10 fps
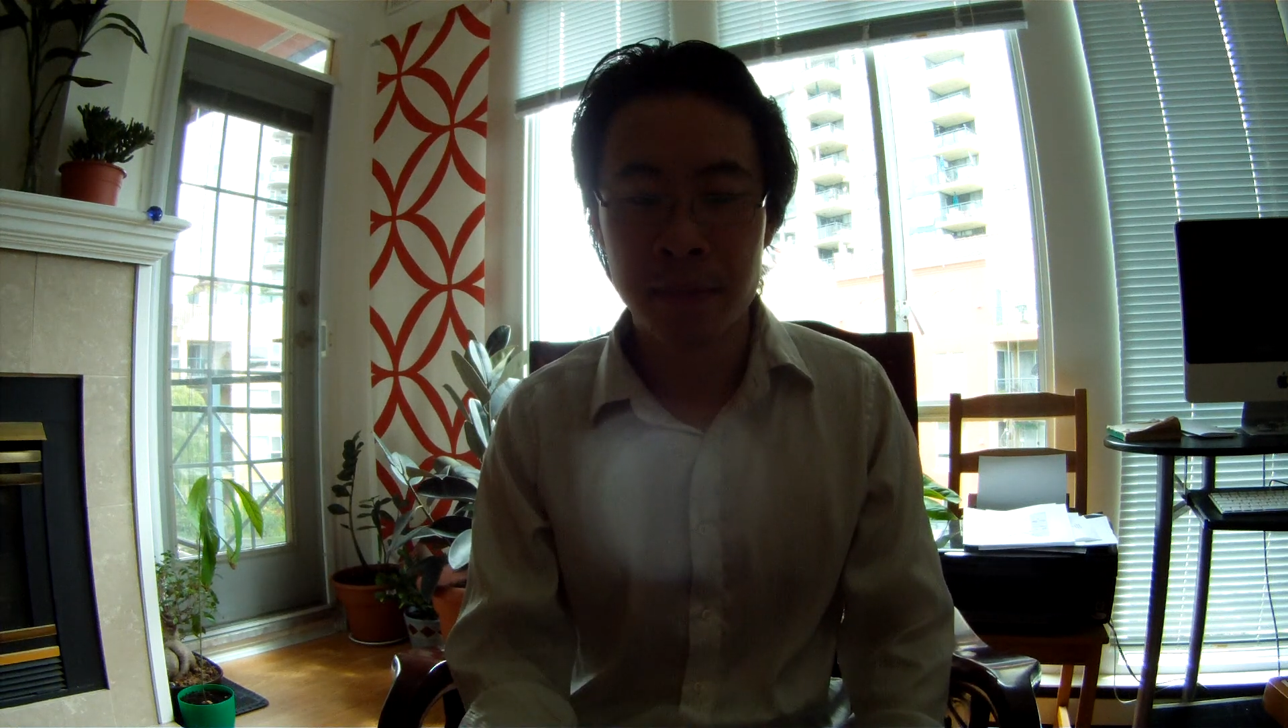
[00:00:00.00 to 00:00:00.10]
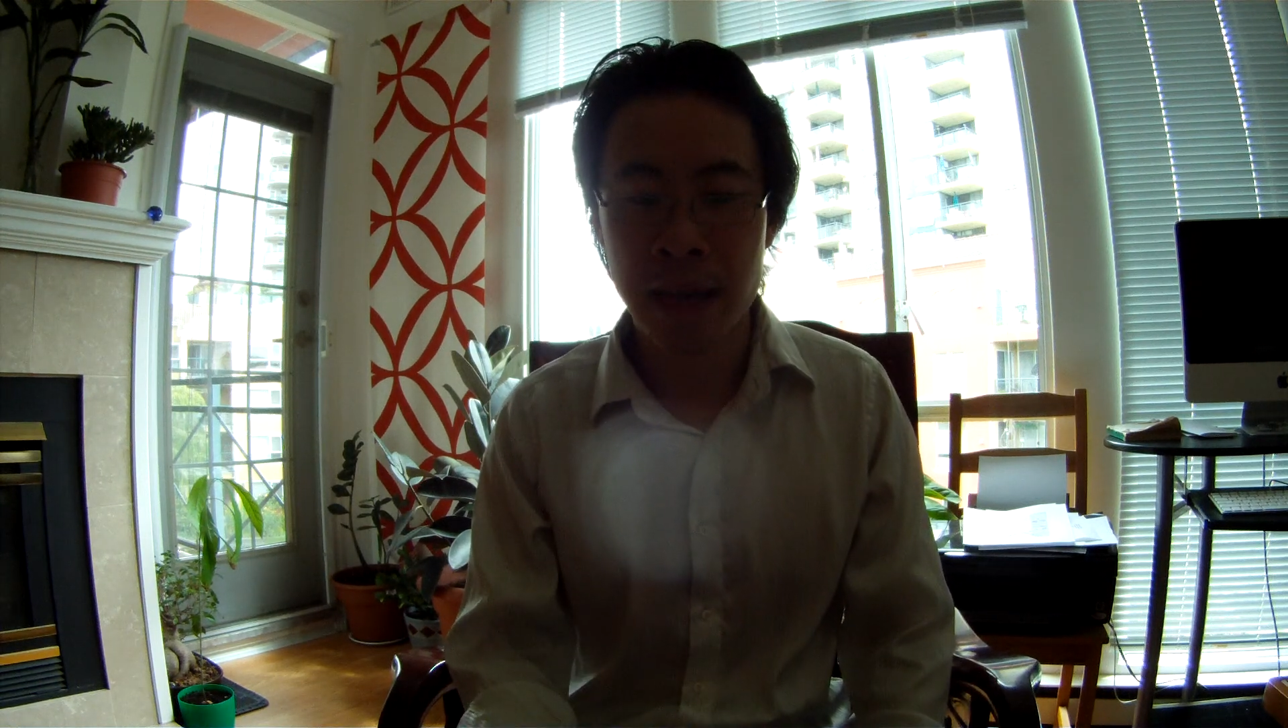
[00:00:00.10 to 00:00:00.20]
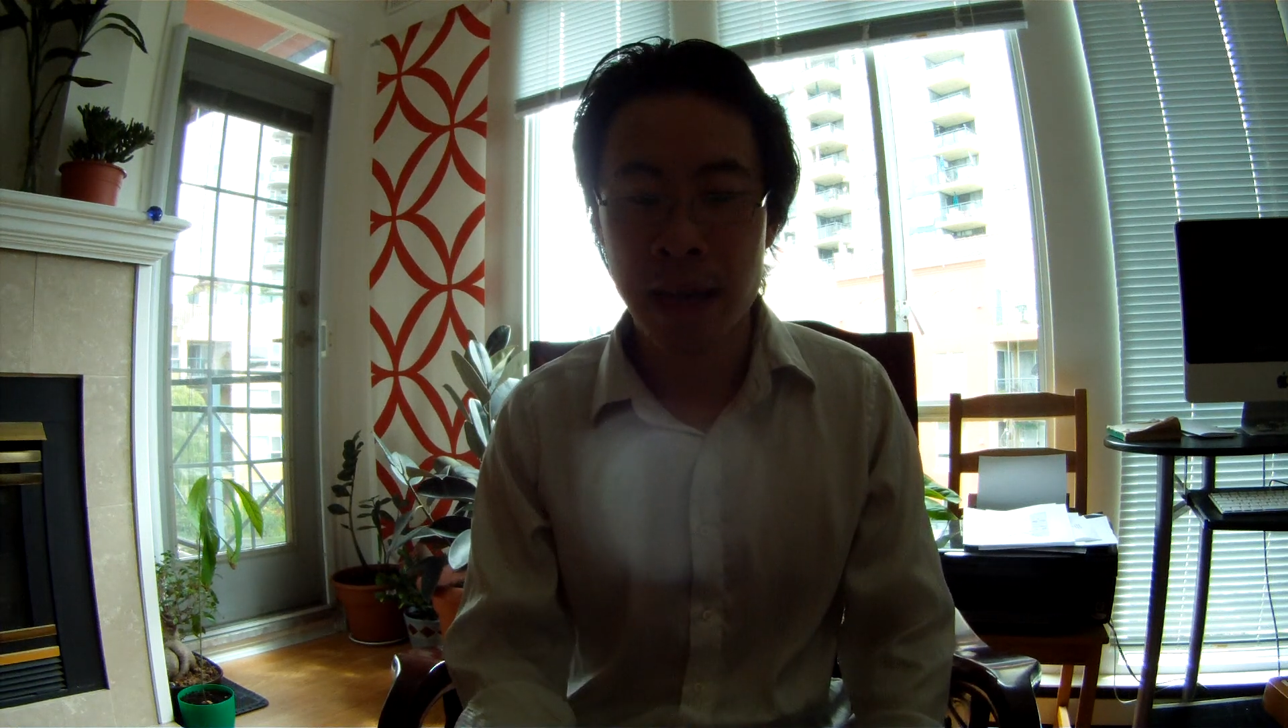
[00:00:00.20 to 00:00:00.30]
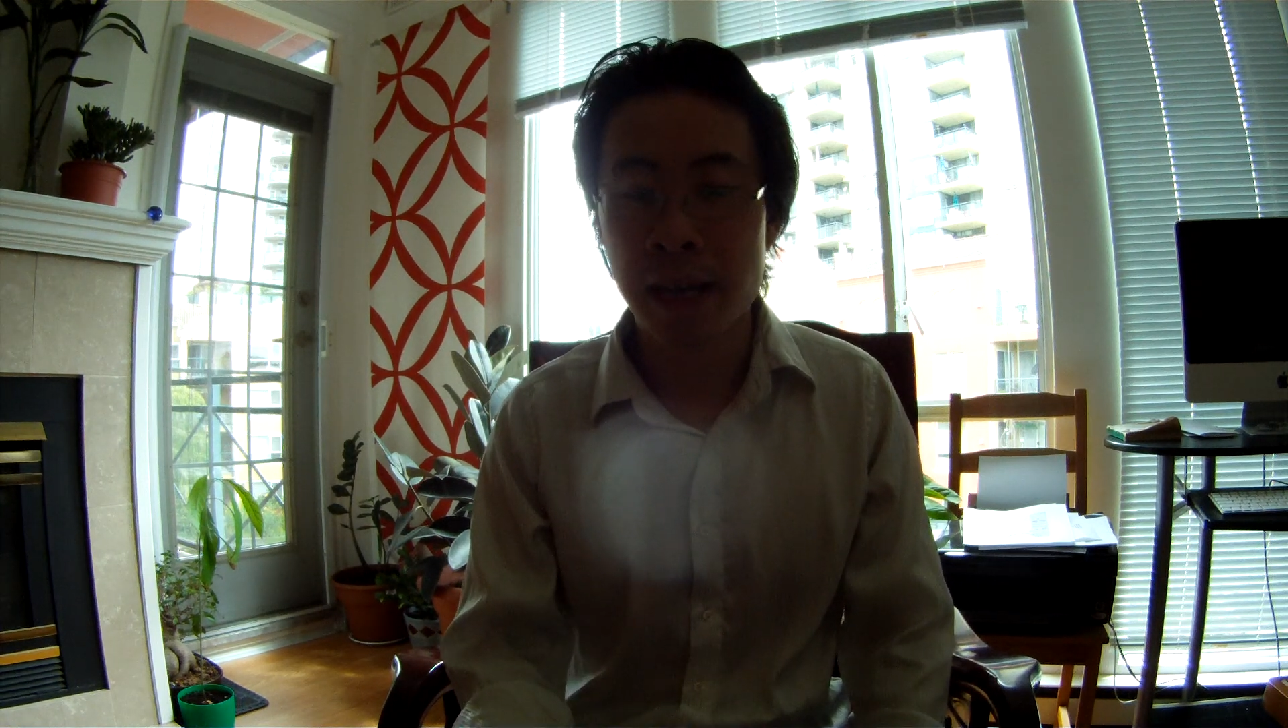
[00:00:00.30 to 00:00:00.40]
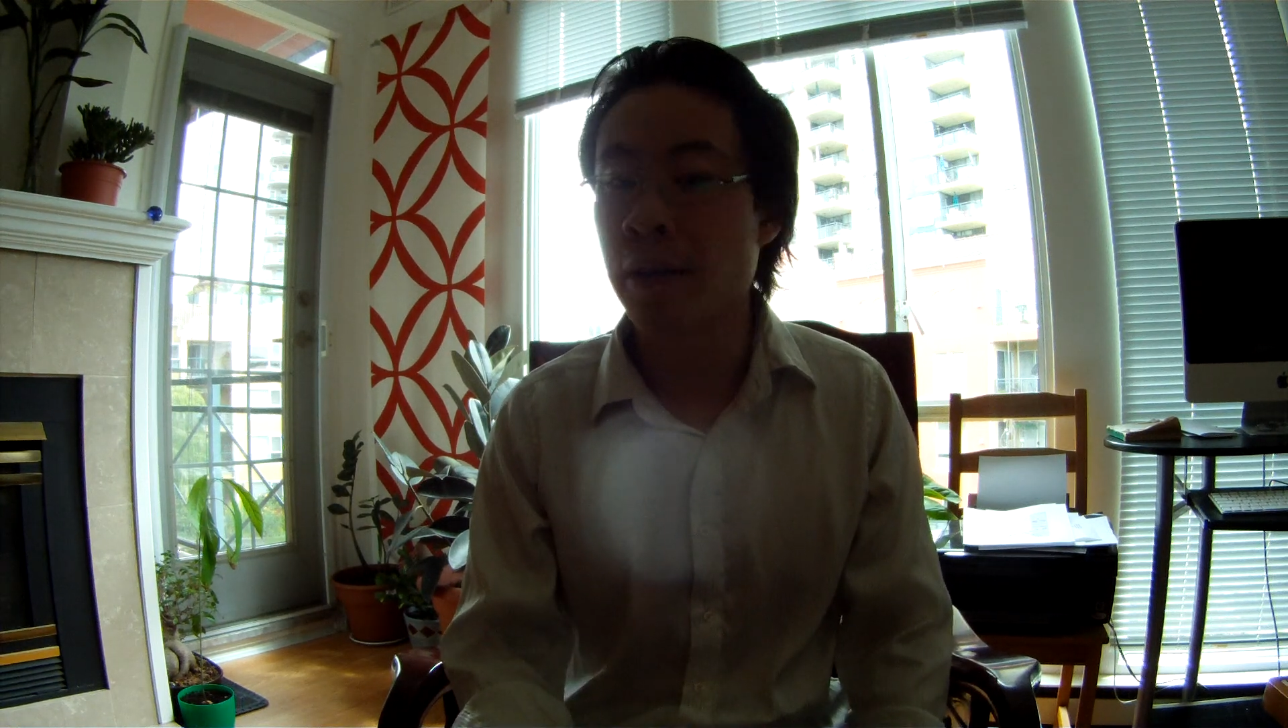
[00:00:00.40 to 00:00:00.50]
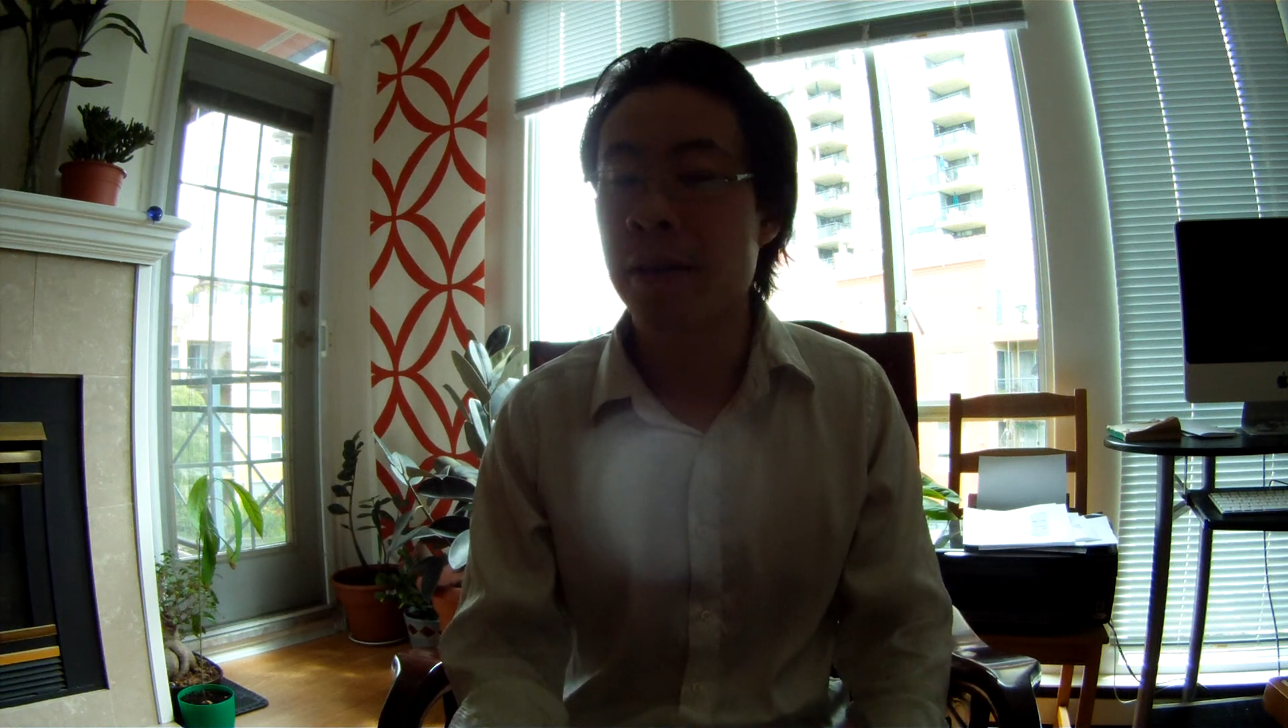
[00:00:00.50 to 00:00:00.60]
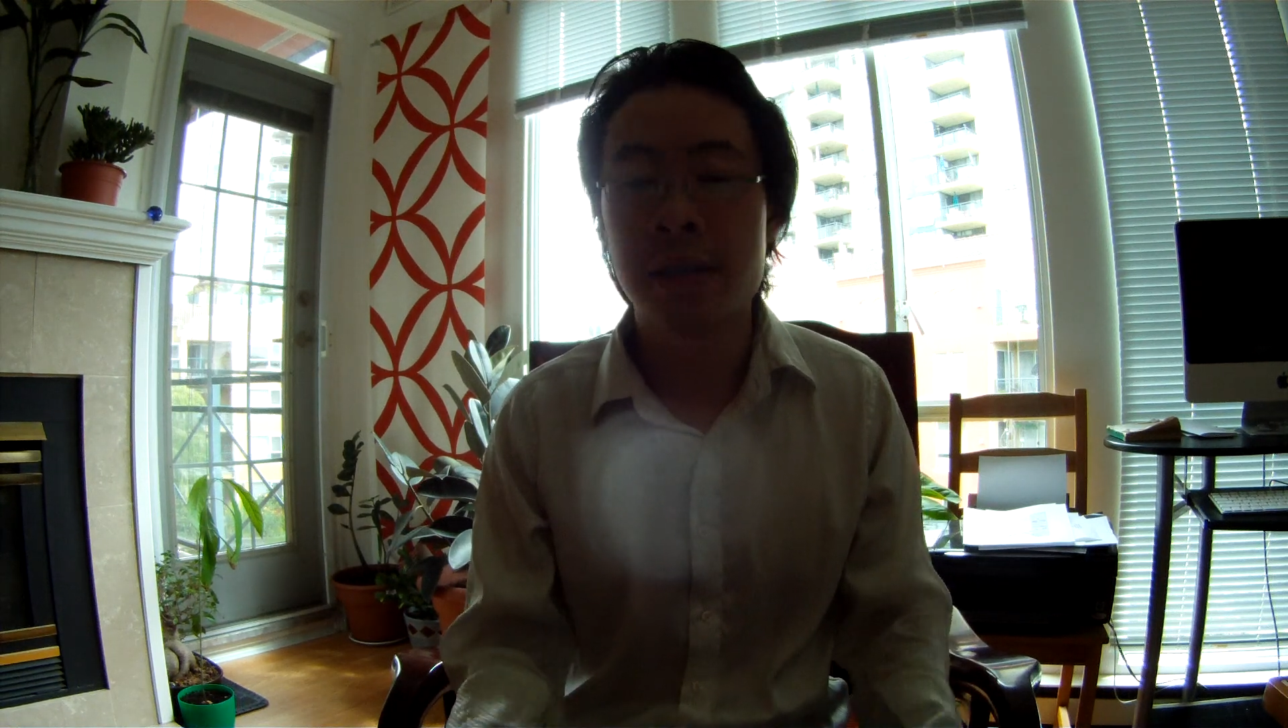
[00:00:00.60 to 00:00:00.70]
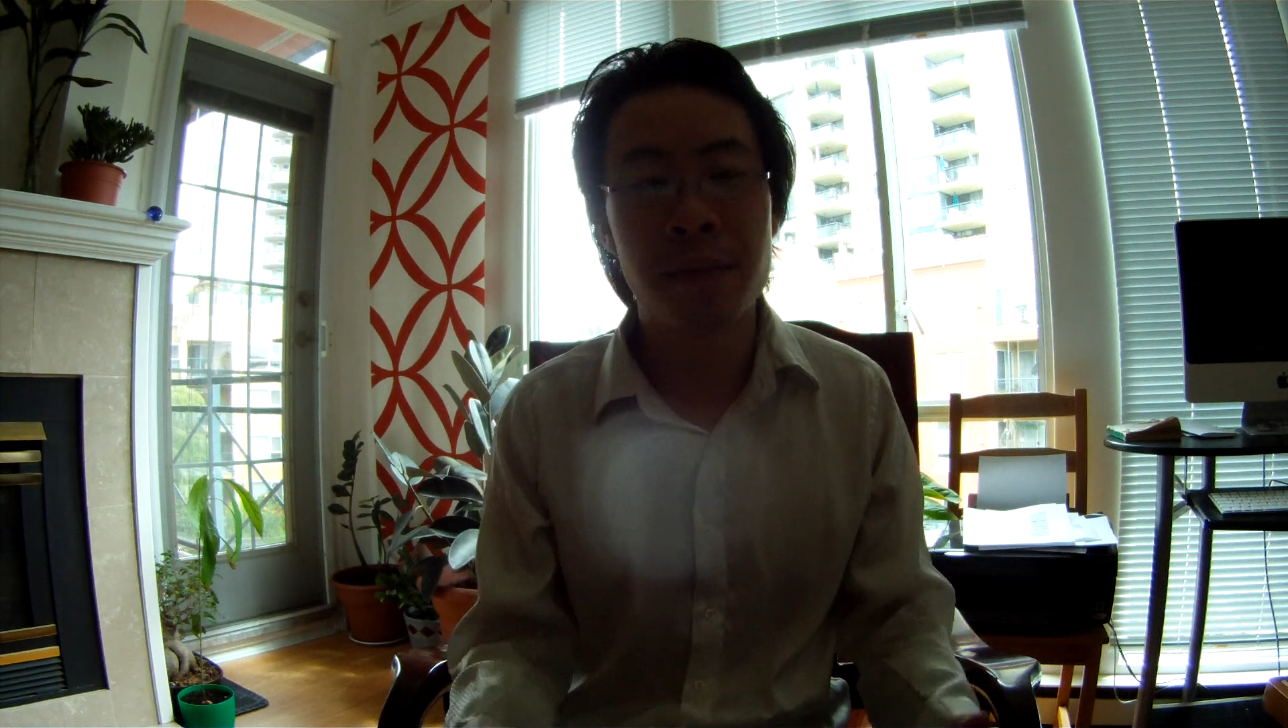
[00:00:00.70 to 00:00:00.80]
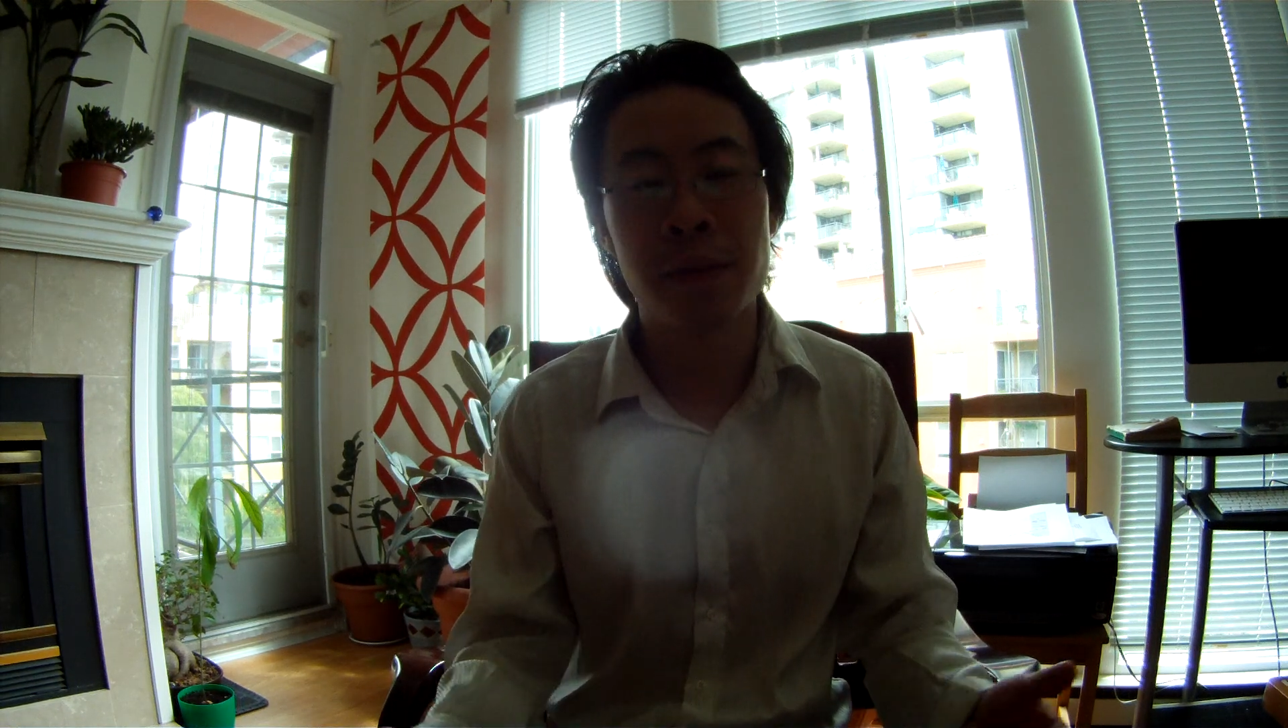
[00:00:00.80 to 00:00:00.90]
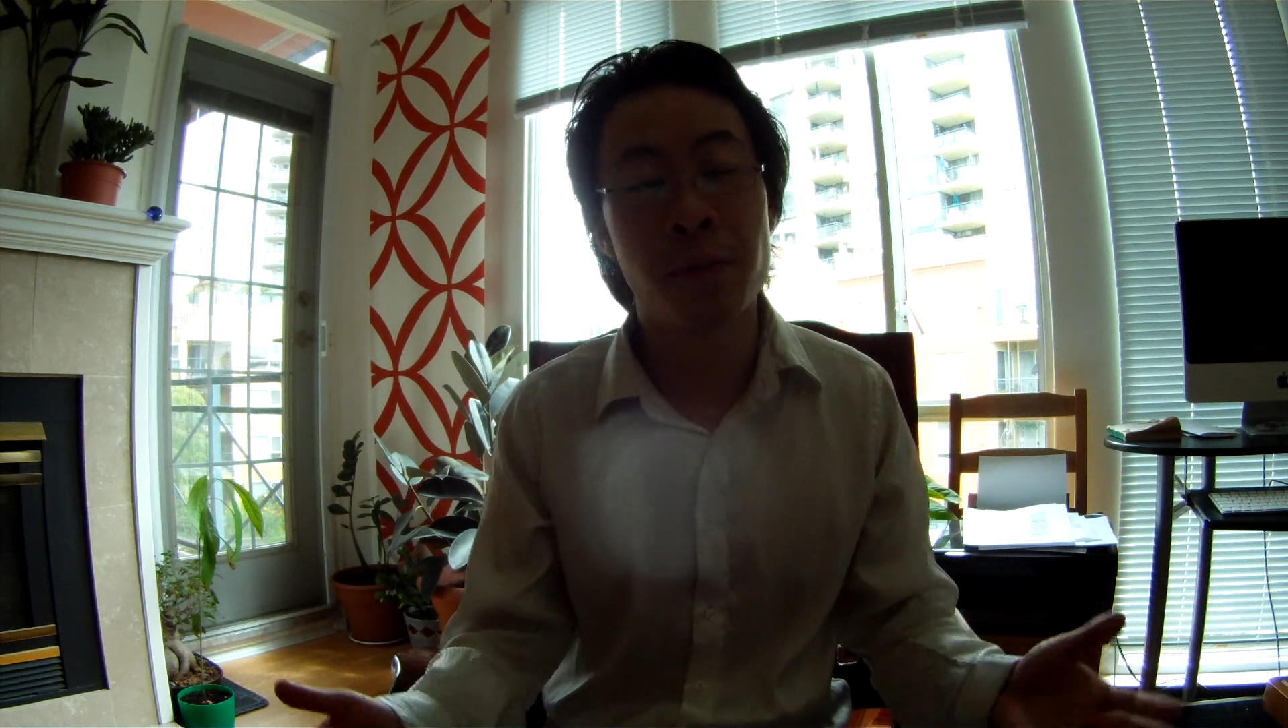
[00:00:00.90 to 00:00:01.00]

And, definitely